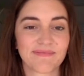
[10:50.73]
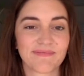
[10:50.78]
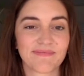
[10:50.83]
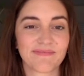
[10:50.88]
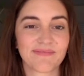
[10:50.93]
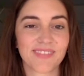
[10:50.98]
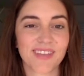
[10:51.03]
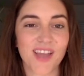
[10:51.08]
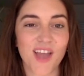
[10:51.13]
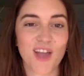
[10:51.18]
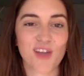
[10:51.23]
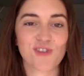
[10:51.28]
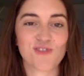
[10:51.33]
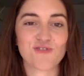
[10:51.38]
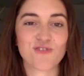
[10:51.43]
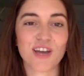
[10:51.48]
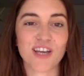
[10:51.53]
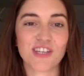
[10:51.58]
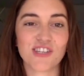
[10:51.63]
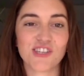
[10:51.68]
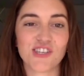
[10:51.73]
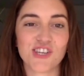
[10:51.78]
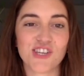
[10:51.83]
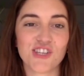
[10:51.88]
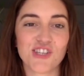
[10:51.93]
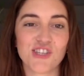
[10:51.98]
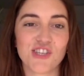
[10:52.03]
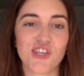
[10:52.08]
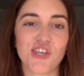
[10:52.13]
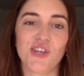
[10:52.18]
Question
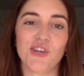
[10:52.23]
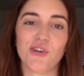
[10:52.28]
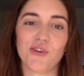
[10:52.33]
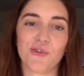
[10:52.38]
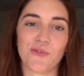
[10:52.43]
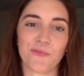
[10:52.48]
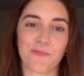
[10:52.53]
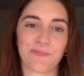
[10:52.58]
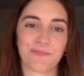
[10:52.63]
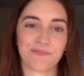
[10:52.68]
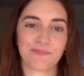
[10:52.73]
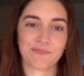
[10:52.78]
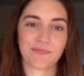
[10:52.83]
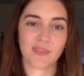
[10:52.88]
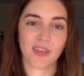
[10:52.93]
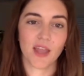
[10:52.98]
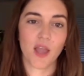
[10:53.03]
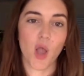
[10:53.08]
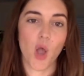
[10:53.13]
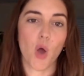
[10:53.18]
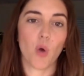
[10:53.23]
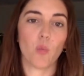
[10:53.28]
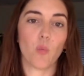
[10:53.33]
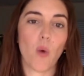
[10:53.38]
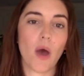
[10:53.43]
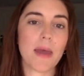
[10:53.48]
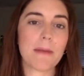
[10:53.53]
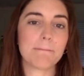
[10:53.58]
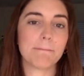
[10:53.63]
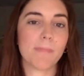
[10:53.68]
2, what
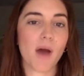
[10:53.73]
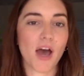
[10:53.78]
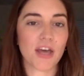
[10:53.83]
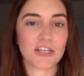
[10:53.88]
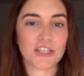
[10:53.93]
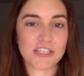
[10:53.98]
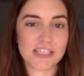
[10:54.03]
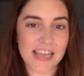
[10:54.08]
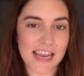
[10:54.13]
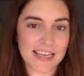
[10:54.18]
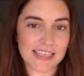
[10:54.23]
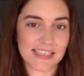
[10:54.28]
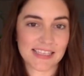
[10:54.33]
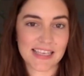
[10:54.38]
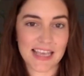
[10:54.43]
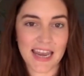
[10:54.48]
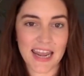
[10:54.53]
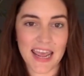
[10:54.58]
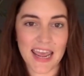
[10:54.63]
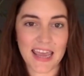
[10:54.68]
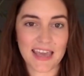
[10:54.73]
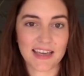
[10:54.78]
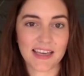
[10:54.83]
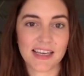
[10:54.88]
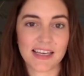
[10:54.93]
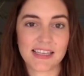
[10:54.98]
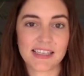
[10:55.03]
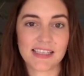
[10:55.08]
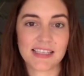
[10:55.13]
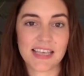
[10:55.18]
modern-day city
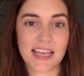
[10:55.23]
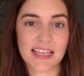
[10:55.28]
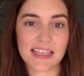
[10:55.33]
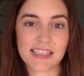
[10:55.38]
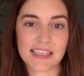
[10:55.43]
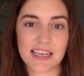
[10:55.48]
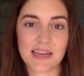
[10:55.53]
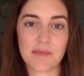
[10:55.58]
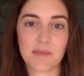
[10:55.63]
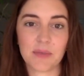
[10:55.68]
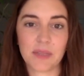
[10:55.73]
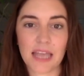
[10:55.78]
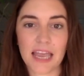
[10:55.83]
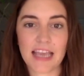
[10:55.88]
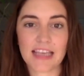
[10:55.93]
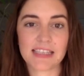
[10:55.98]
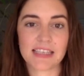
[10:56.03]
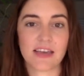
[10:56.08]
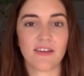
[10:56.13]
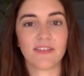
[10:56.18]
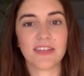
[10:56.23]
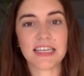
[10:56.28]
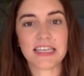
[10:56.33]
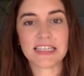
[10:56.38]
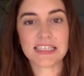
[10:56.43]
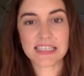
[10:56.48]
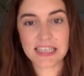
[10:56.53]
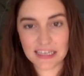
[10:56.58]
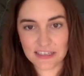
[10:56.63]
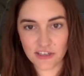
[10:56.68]
sits in place of the
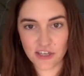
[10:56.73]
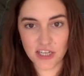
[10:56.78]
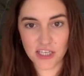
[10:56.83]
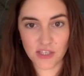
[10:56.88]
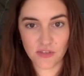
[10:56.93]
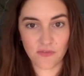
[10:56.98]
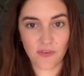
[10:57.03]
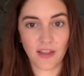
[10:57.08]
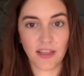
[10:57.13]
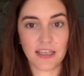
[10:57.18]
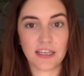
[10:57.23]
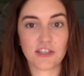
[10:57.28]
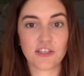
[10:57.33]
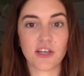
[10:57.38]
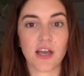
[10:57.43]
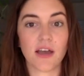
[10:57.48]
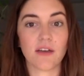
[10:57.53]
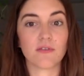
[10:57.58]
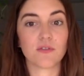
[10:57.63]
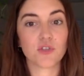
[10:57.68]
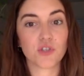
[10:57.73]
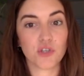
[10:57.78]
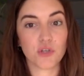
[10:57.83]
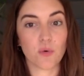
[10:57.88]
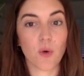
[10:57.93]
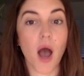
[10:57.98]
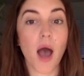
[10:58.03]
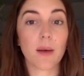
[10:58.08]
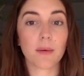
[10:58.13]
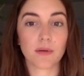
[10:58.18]
indigenous village of
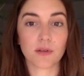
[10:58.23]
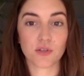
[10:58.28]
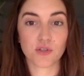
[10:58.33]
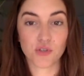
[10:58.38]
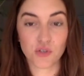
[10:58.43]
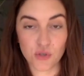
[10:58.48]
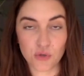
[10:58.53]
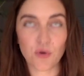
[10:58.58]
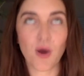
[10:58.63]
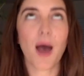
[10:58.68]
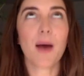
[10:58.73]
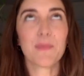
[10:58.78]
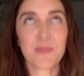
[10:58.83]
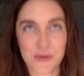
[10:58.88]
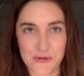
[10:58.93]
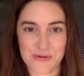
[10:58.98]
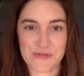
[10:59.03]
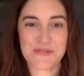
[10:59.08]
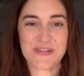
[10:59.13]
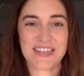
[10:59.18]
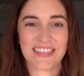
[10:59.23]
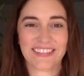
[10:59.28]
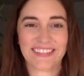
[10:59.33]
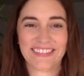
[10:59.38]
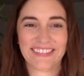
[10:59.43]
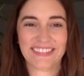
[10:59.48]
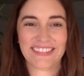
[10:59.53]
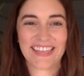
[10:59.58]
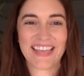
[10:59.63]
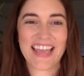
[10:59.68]
Tuapu?
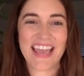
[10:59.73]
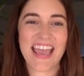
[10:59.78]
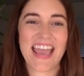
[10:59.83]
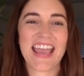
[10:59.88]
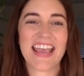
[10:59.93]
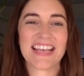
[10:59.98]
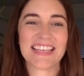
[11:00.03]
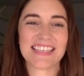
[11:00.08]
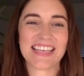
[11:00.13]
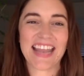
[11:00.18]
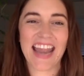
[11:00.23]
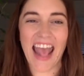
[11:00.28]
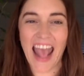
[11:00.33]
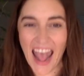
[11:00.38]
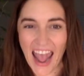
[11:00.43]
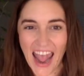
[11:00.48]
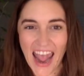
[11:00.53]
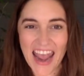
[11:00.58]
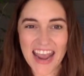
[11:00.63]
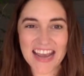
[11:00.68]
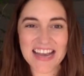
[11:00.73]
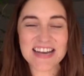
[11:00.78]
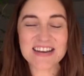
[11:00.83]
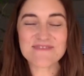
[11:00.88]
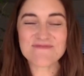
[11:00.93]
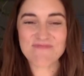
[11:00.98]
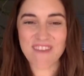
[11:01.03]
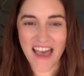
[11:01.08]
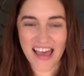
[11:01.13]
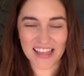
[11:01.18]
Is it A,
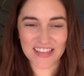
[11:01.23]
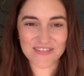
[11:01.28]
Malibu,